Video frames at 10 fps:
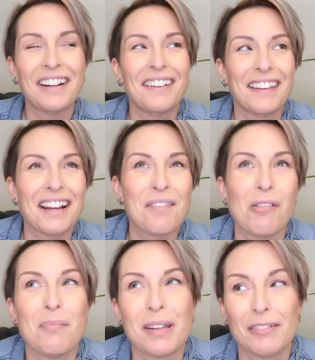here that I
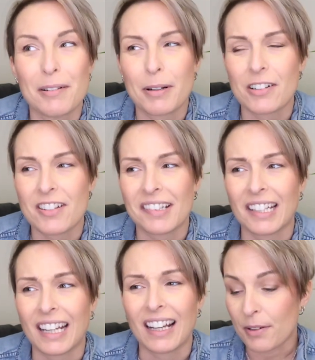won't be
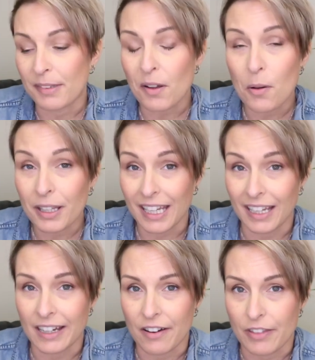repurchasing, there was a whole
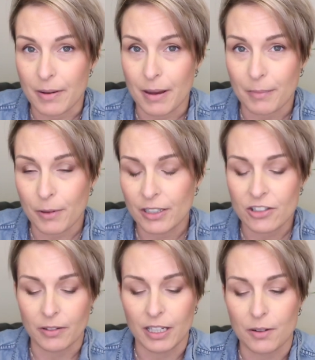kit of them. I'm only
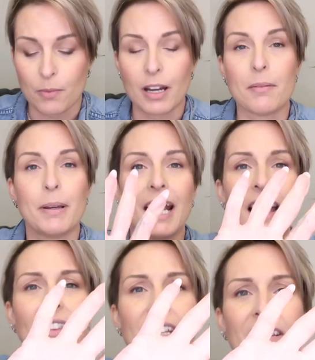showing you one, but I
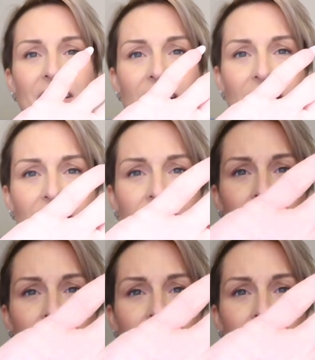had these little